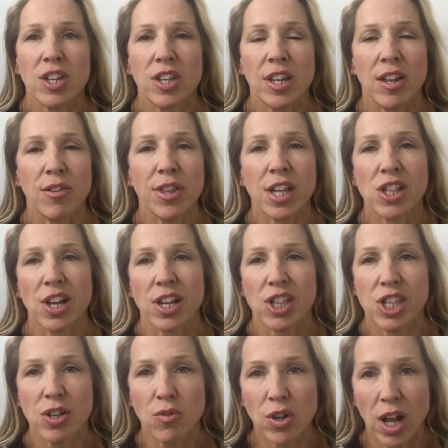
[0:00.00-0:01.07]
you know, things like
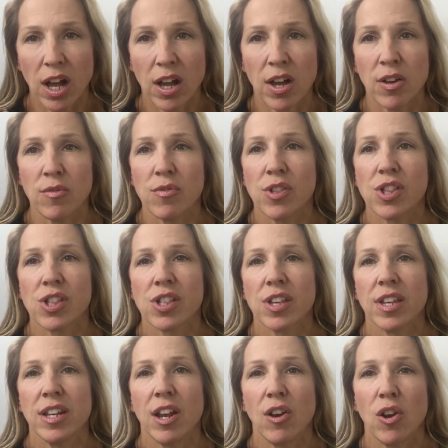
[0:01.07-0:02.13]
steel cut oats,
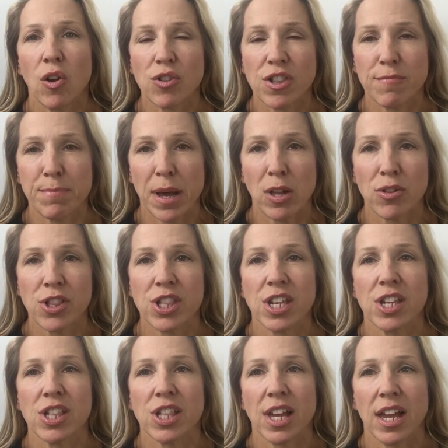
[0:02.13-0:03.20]
you know, lots of
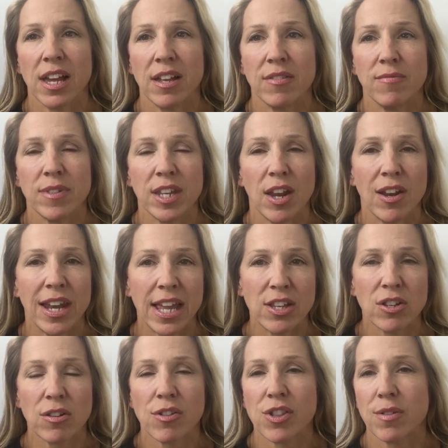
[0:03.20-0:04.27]
pulses and, you know,
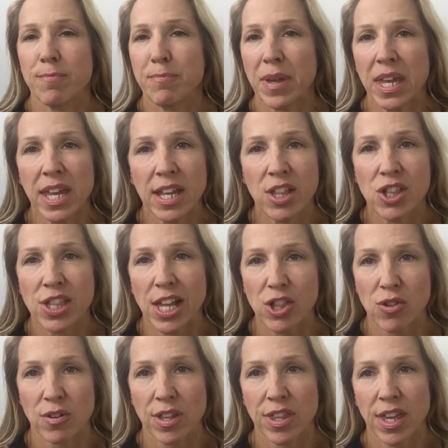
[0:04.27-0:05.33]
lentils and beans, that
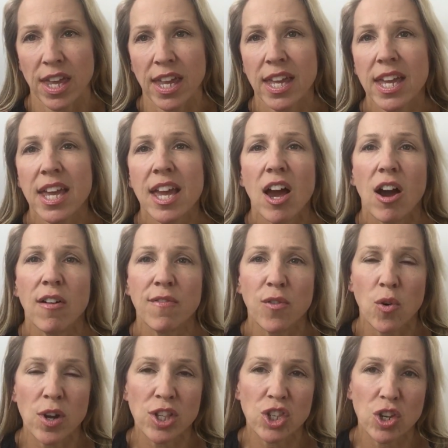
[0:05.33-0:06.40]
sort of thing.
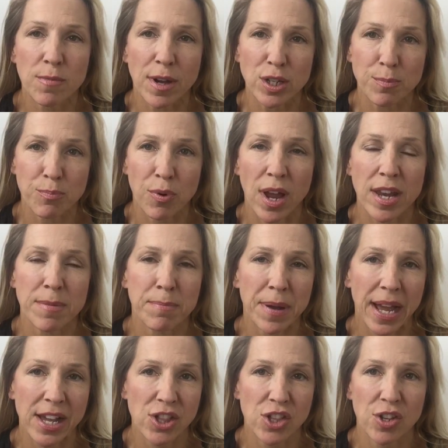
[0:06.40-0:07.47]
Avoid too much bread,
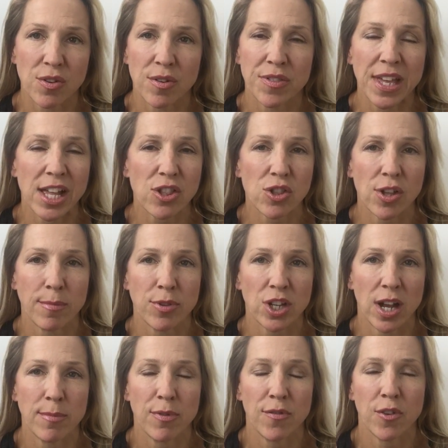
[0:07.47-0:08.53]
pasta, that
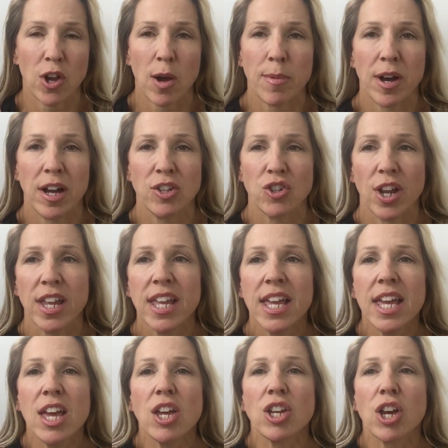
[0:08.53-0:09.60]
type of carbohydrate.
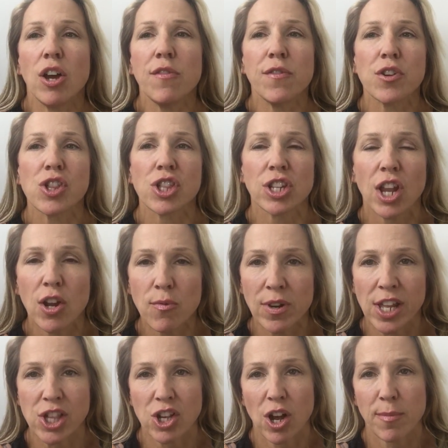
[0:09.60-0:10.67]
Go for
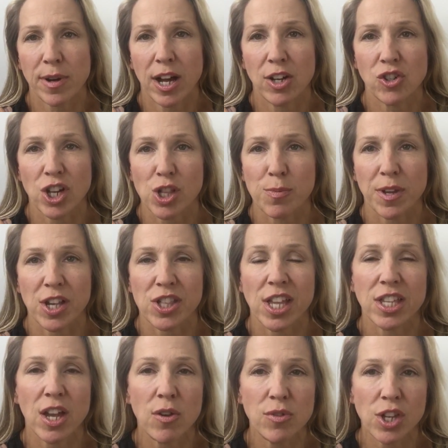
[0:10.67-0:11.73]
slow-release carbohydrates because they
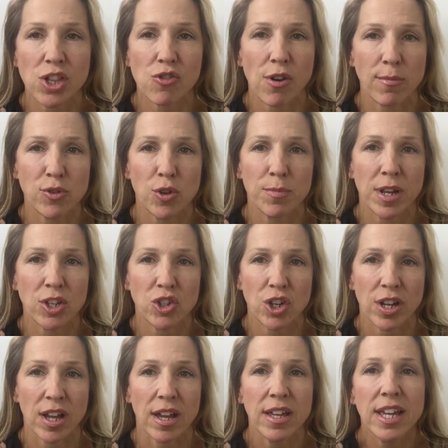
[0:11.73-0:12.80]
don't disrupt your blood
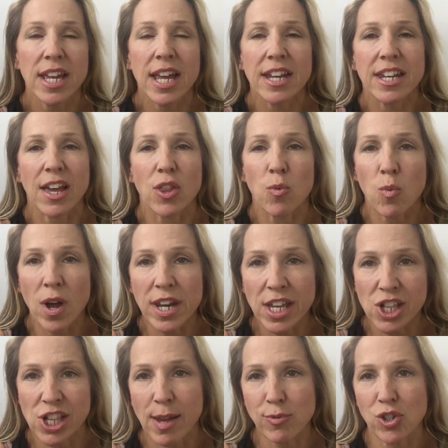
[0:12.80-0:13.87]
sugar. Now, the one
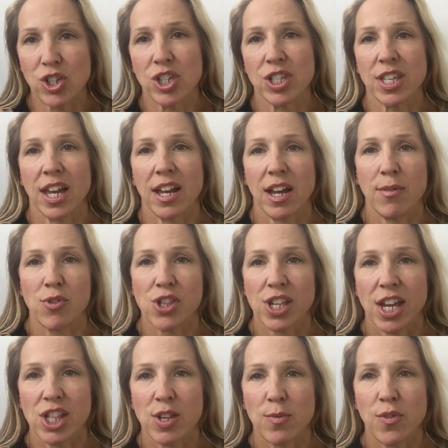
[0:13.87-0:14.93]
exception to that, I would
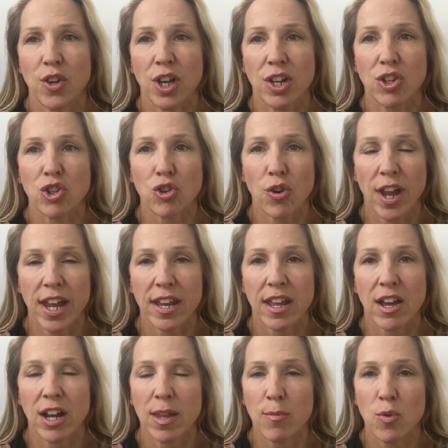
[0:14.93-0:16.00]
say, is if you're going to train
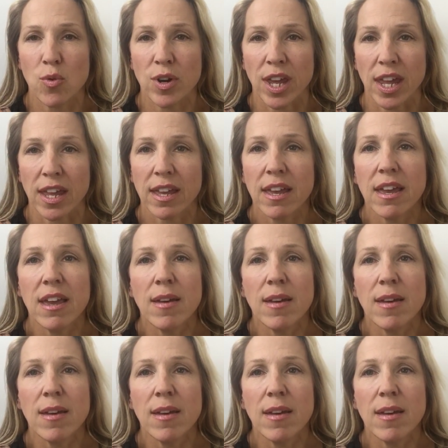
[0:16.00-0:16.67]
early morning.